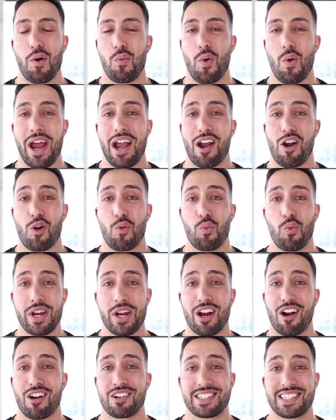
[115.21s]
where
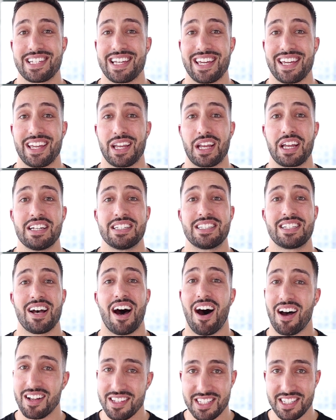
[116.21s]
we are seeing
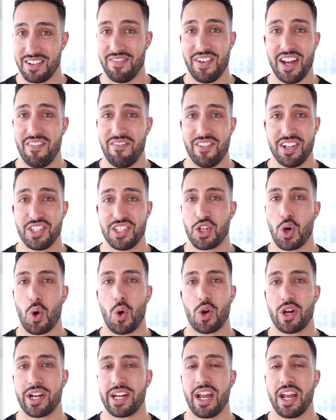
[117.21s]
tons of
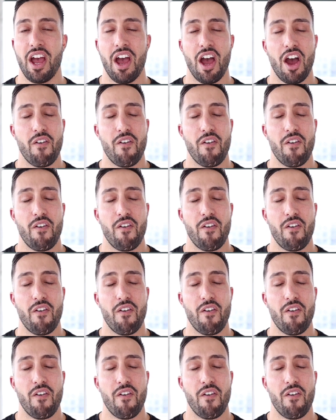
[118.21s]
inventory.